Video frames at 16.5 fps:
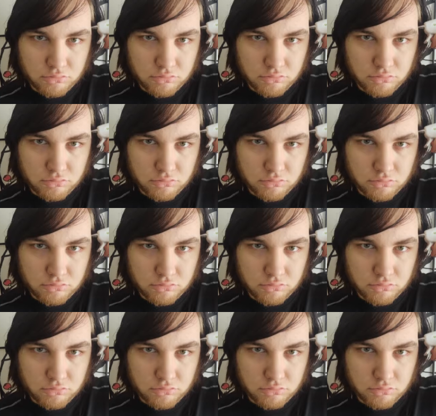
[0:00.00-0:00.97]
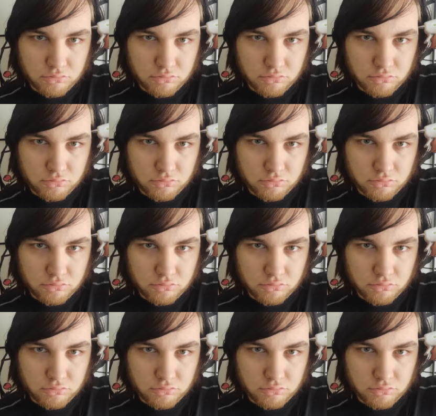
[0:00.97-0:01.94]

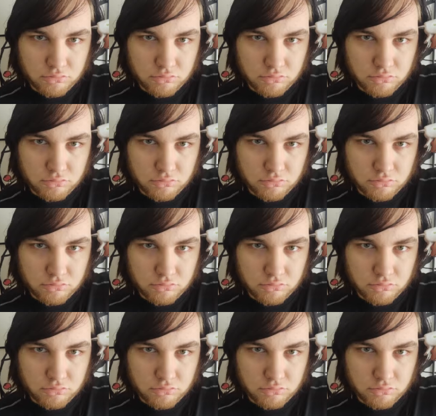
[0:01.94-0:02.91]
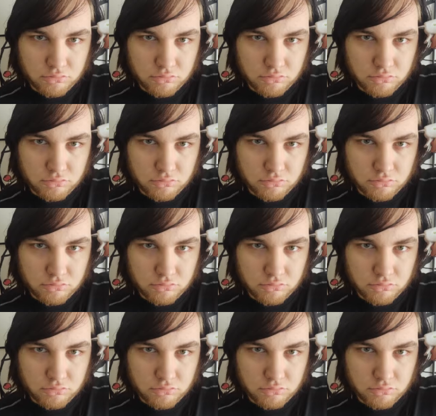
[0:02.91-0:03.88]

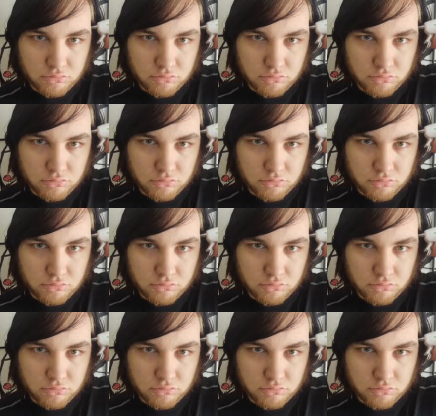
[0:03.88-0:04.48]
[no speech]